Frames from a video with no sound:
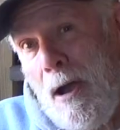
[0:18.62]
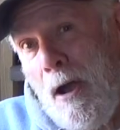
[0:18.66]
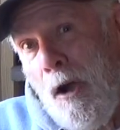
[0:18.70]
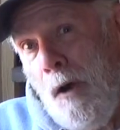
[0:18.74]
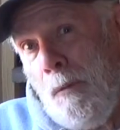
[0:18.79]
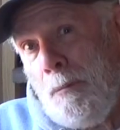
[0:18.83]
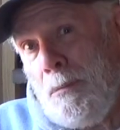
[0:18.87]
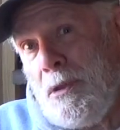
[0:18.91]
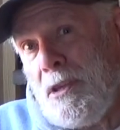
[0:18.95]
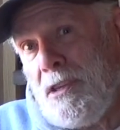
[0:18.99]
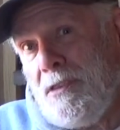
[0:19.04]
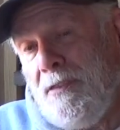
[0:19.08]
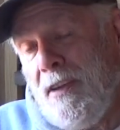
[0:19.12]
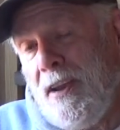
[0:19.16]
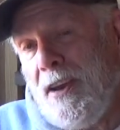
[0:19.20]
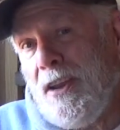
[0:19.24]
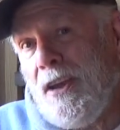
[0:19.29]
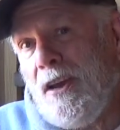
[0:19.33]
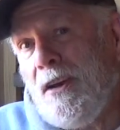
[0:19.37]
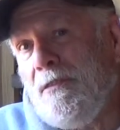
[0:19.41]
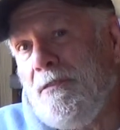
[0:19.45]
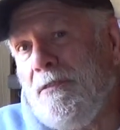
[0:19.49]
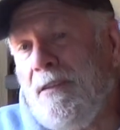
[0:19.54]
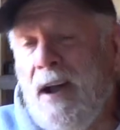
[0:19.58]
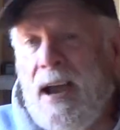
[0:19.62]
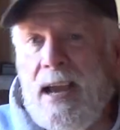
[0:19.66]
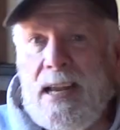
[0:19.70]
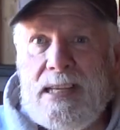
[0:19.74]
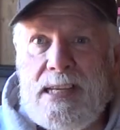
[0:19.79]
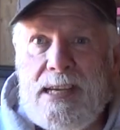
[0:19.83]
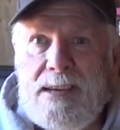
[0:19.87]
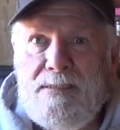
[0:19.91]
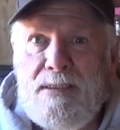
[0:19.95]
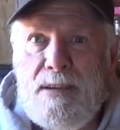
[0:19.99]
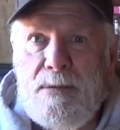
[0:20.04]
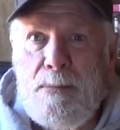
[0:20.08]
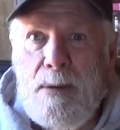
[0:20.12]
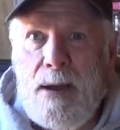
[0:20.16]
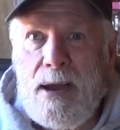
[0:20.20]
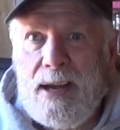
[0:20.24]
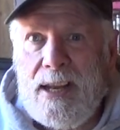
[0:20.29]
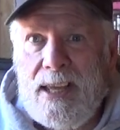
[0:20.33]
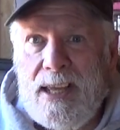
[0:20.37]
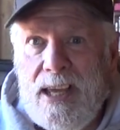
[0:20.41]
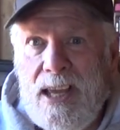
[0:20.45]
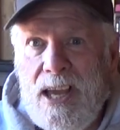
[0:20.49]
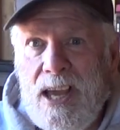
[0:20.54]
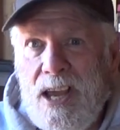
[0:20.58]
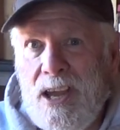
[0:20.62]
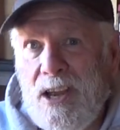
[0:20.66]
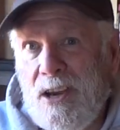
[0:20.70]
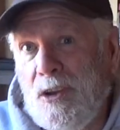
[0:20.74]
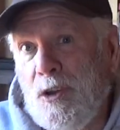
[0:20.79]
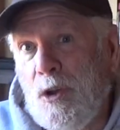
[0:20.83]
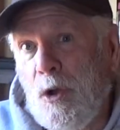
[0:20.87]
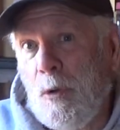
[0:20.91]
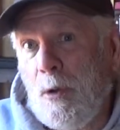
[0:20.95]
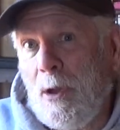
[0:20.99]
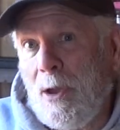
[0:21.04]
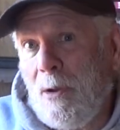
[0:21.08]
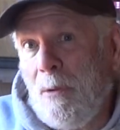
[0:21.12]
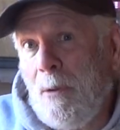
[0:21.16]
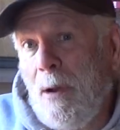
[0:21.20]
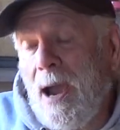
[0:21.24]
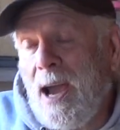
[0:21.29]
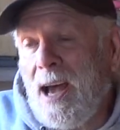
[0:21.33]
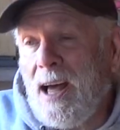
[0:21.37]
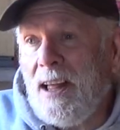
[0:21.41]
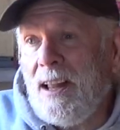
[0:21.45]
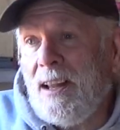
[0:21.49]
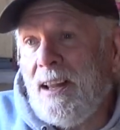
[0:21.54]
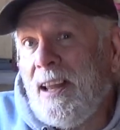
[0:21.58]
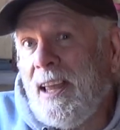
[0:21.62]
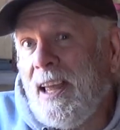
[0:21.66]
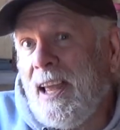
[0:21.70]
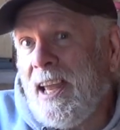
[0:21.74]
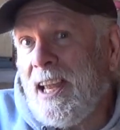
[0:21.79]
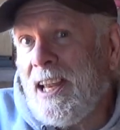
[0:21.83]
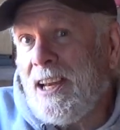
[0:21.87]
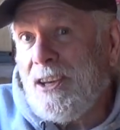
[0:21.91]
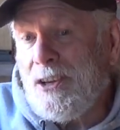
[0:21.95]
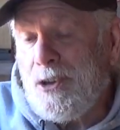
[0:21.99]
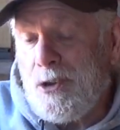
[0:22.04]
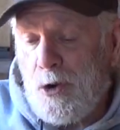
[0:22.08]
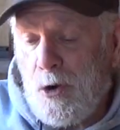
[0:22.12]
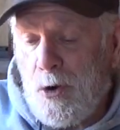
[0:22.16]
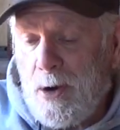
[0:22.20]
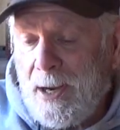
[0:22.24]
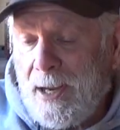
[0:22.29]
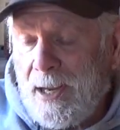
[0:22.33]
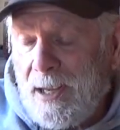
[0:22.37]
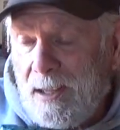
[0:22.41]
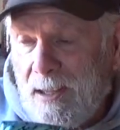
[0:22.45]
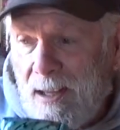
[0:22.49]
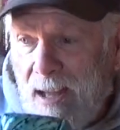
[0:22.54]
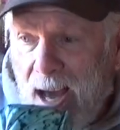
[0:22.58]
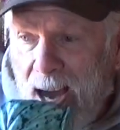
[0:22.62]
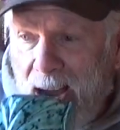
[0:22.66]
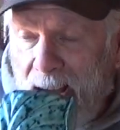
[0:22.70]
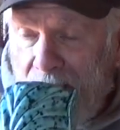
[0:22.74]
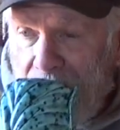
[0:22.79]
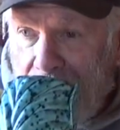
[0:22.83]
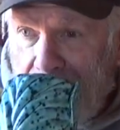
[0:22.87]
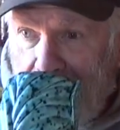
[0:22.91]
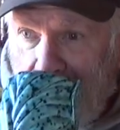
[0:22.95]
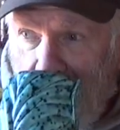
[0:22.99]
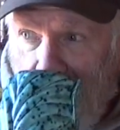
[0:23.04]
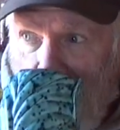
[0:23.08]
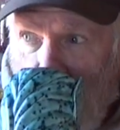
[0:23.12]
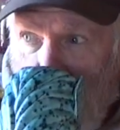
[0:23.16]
hope this video finds everybody doing well, enjoying life.